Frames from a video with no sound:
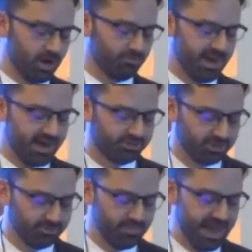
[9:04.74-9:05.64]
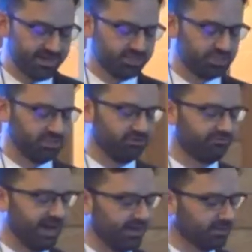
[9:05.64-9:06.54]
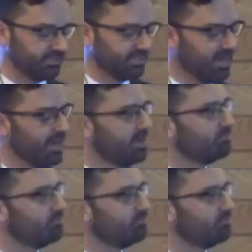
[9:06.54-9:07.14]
about Patrick banishing the violent